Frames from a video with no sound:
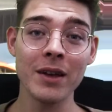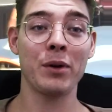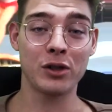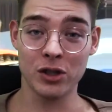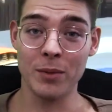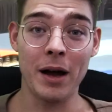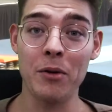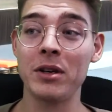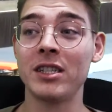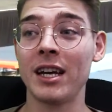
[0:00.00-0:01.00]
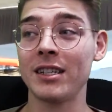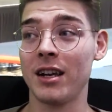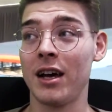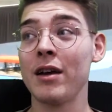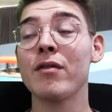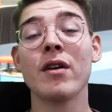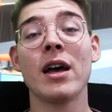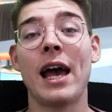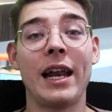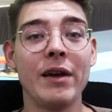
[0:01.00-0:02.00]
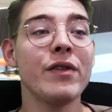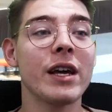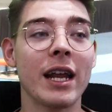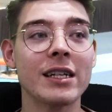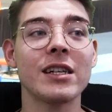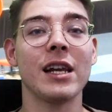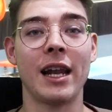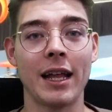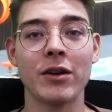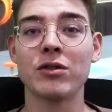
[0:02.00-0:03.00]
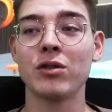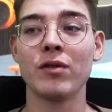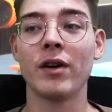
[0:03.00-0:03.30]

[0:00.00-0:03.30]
but somehow he stays alive. And if he can actually land those 2